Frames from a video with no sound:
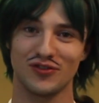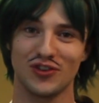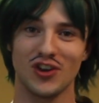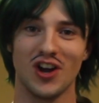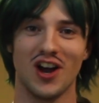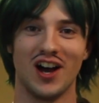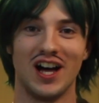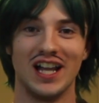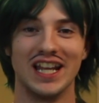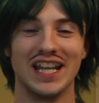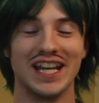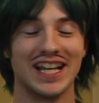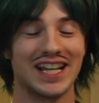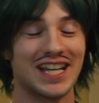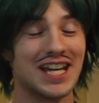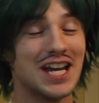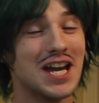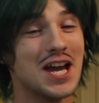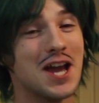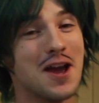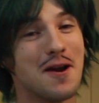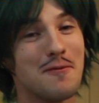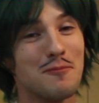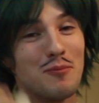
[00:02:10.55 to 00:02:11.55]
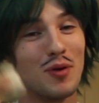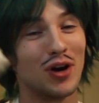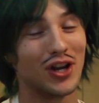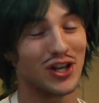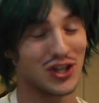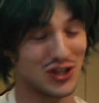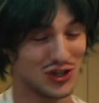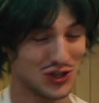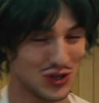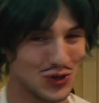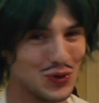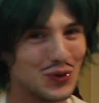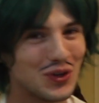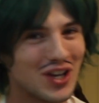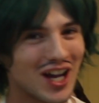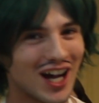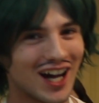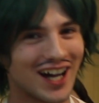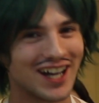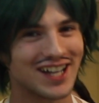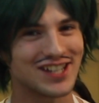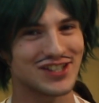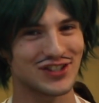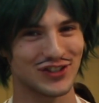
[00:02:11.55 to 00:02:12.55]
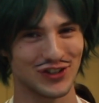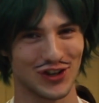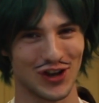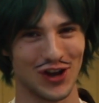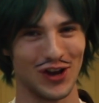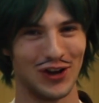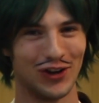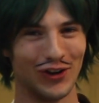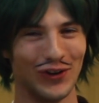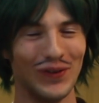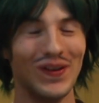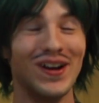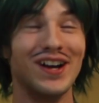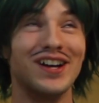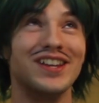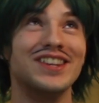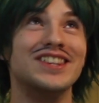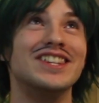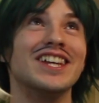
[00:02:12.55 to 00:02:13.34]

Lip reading: of garlic, but you guys know